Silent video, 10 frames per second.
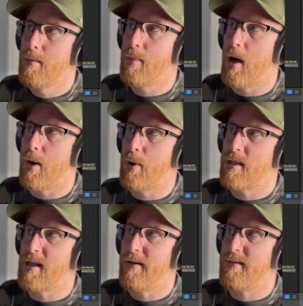but I wanted
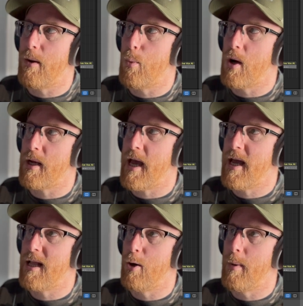to lift up
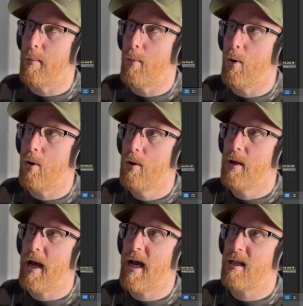1K a little bit more,
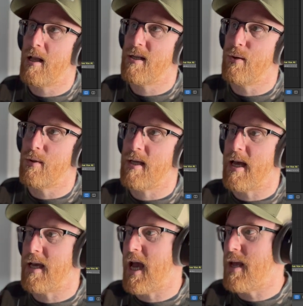and a nice little
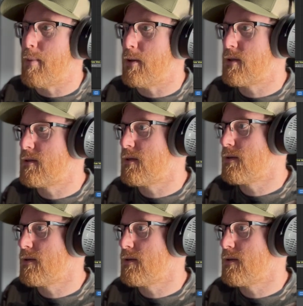10K boost.